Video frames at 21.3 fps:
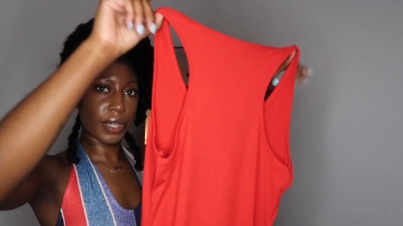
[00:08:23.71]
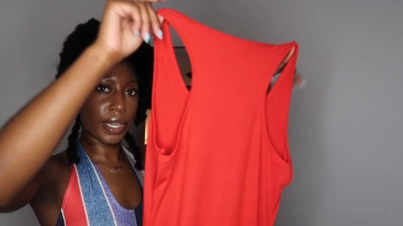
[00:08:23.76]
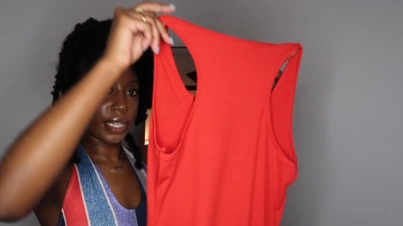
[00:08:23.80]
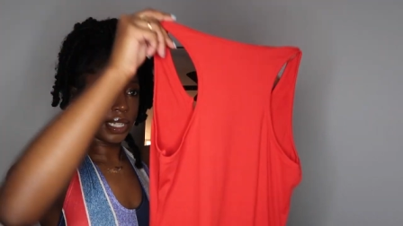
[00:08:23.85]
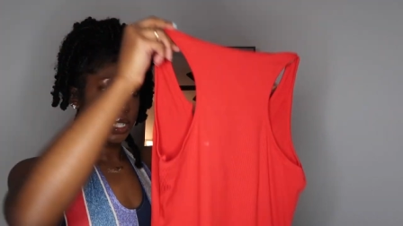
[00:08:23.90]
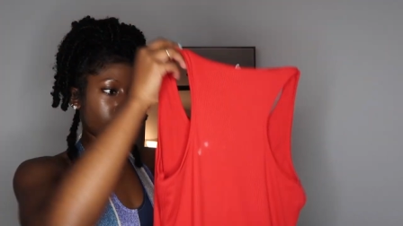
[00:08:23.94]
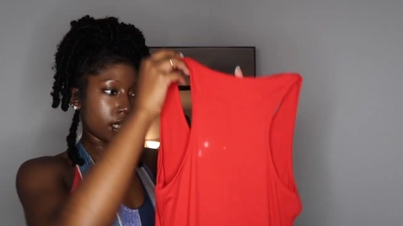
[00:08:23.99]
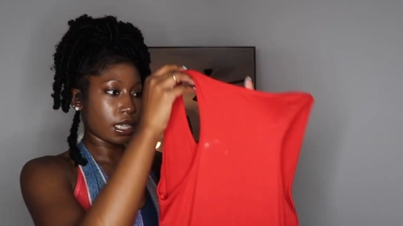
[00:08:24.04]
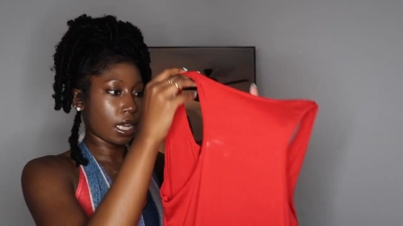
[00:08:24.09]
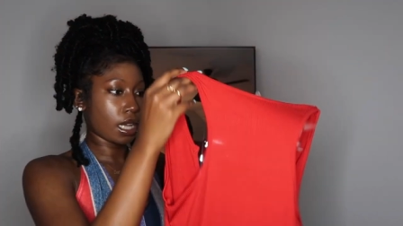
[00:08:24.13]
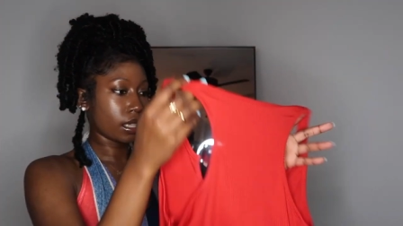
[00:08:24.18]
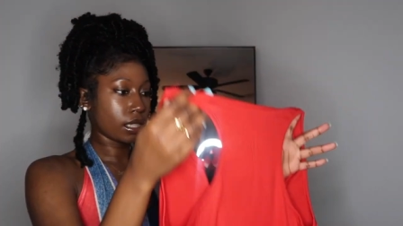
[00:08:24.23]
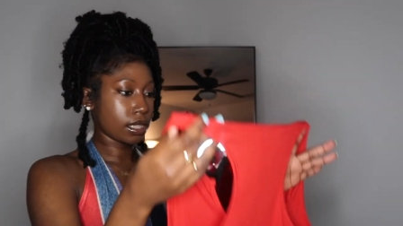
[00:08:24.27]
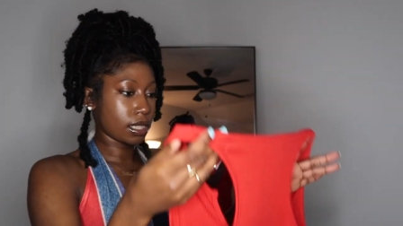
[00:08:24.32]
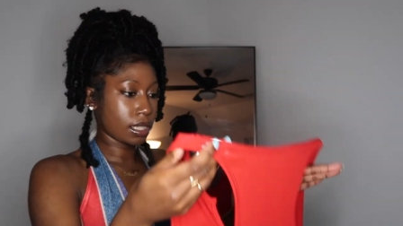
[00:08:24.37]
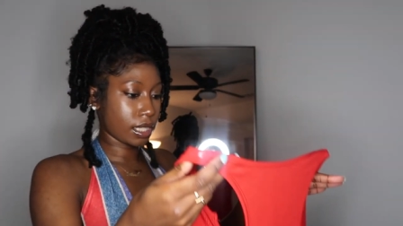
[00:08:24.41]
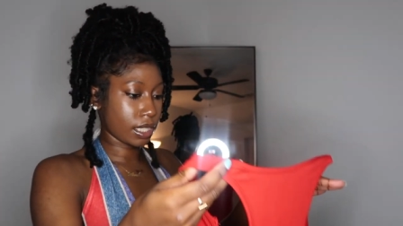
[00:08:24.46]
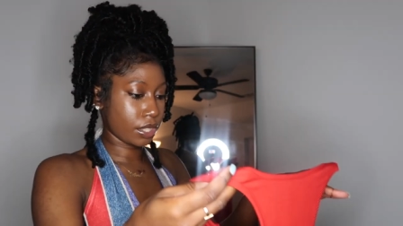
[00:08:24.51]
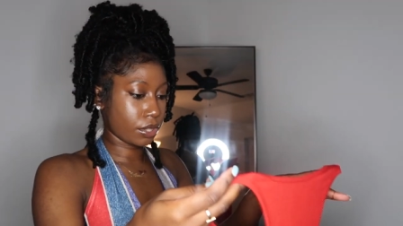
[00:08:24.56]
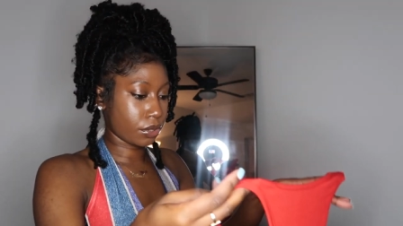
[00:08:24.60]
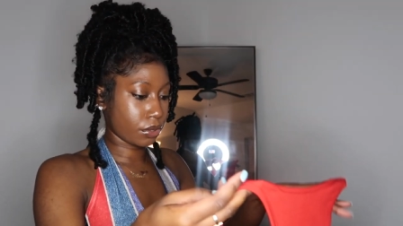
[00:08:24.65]
It does not
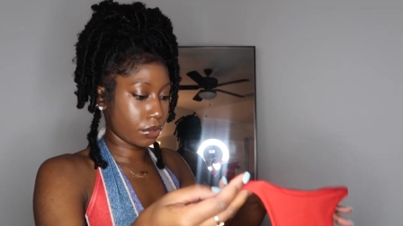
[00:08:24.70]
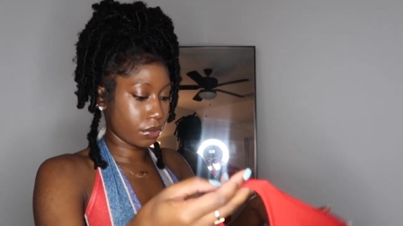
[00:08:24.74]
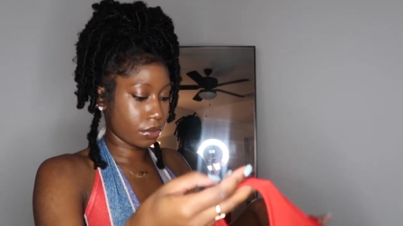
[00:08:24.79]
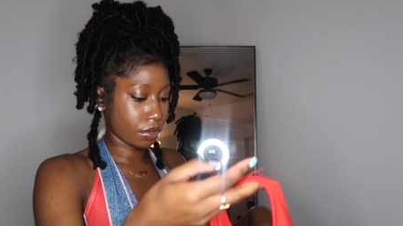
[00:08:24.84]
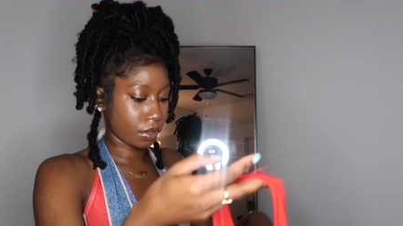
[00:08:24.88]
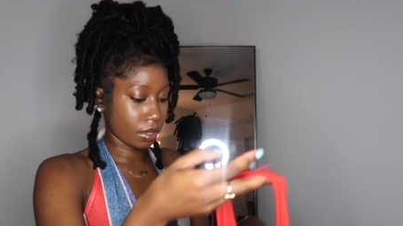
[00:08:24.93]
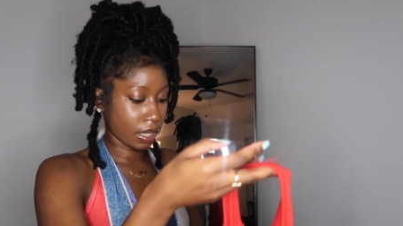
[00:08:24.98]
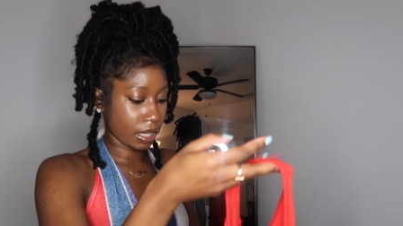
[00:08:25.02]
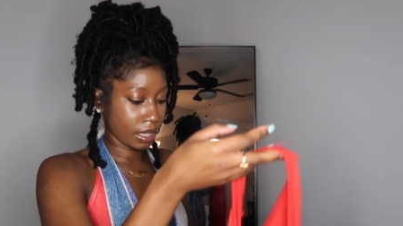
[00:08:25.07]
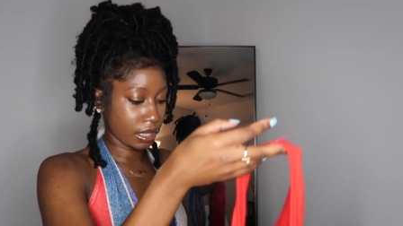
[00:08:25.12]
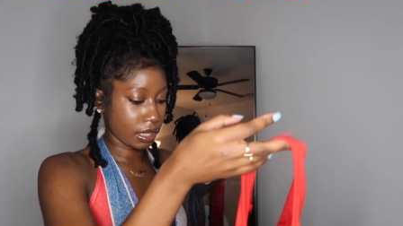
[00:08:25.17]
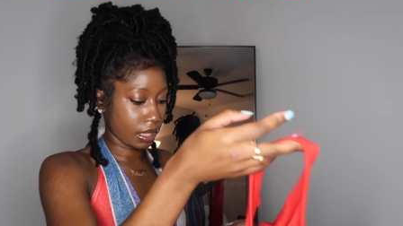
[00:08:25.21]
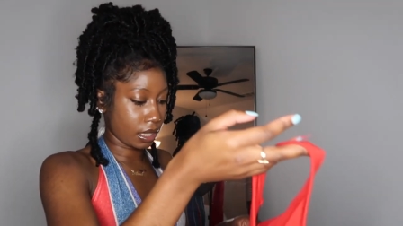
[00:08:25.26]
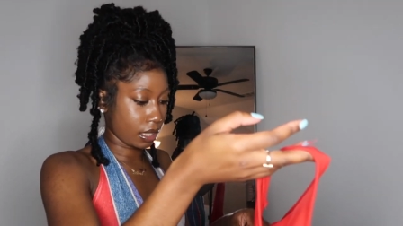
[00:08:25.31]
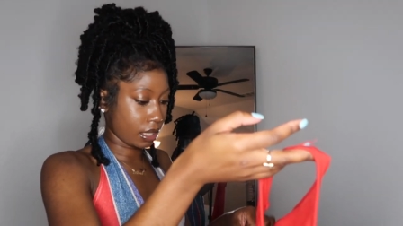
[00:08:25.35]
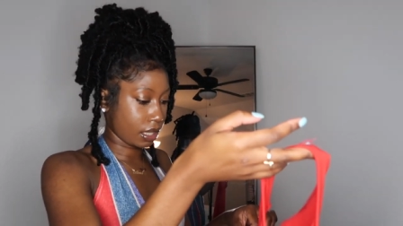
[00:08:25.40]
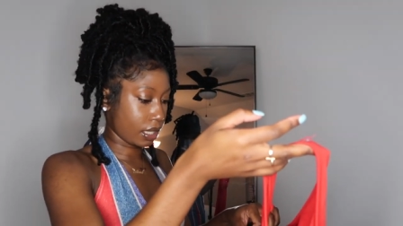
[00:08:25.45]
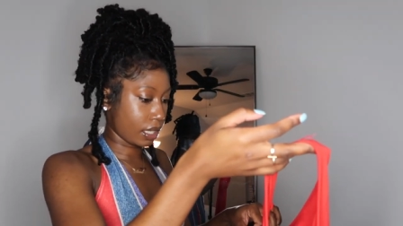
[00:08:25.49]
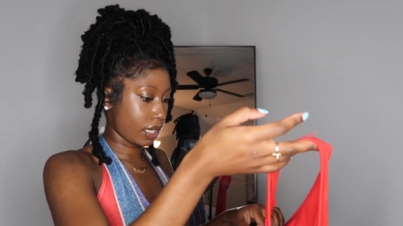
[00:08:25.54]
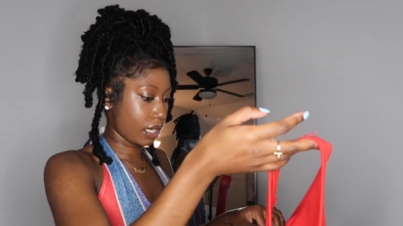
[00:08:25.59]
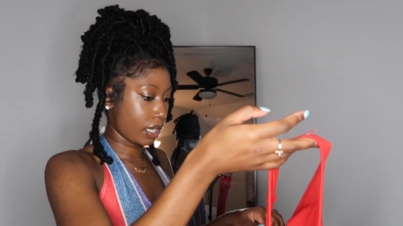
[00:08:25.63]
look see-through, so that's
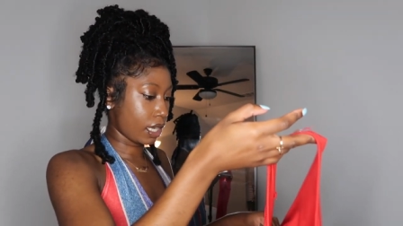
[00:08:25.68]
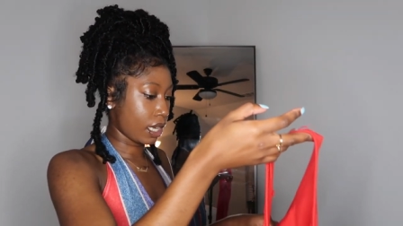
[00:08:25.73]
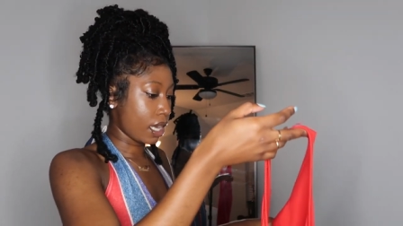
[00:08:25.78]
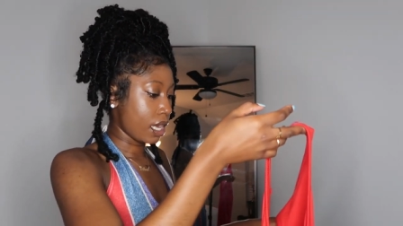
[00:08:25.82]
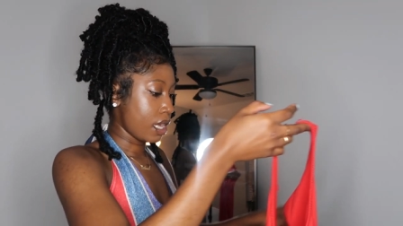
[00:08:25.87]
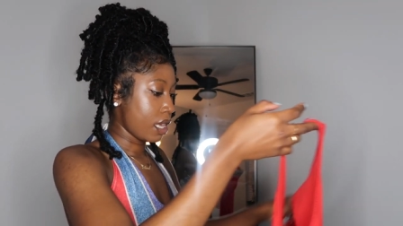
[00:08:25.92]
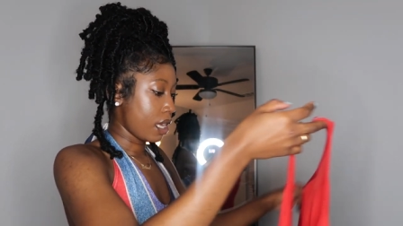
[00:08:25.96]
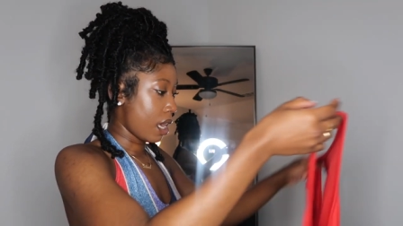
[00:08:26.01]
good.